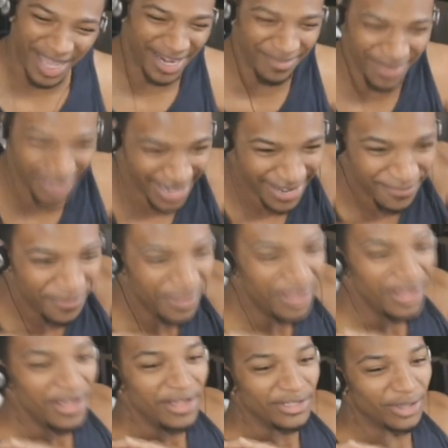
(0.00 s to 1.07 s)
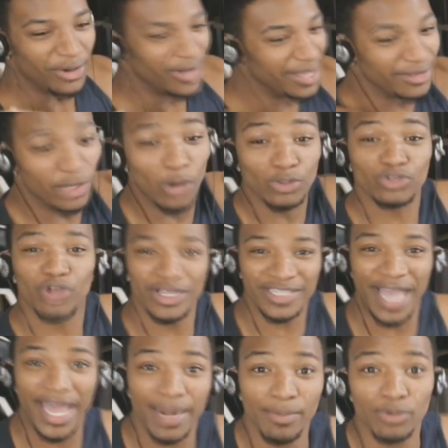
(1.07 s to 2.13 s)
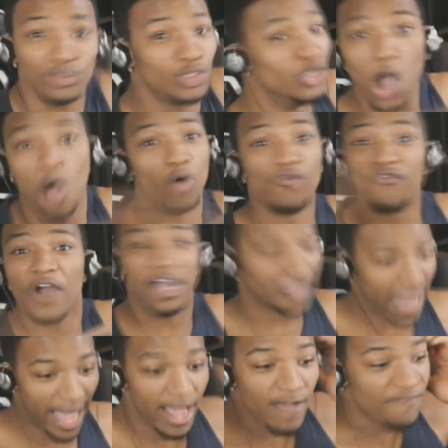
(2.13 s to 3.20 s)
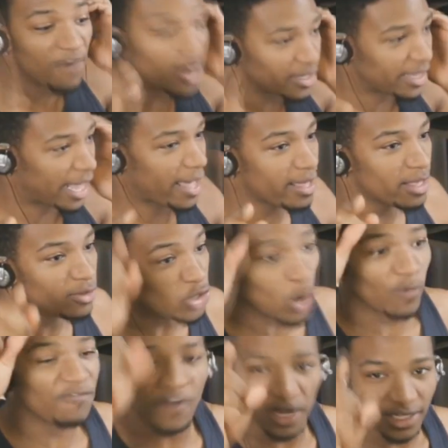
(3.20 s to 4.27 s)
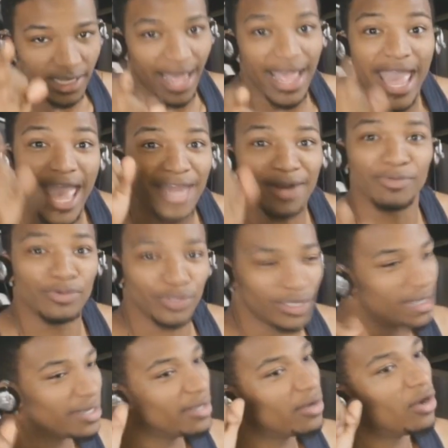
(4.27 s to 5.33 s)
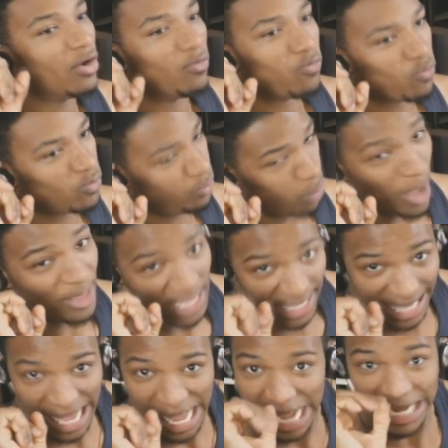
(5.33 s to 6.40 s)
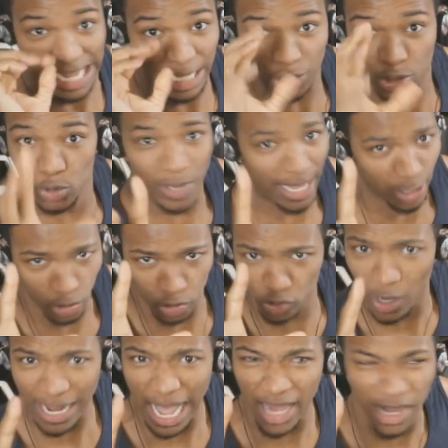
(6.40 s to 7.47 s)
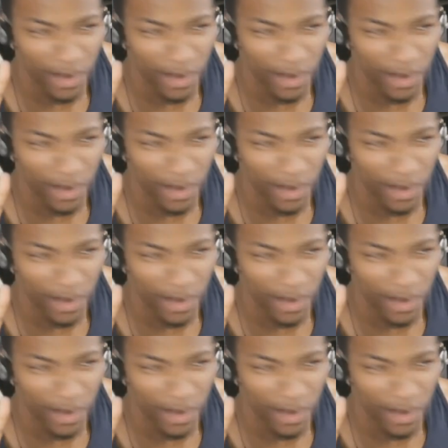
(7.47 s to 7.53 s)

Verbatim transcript: wait a minute. So you don't trust edibles? No, fuck that. Fuck that. No, fuck that. Edibles while they can hit you like a truck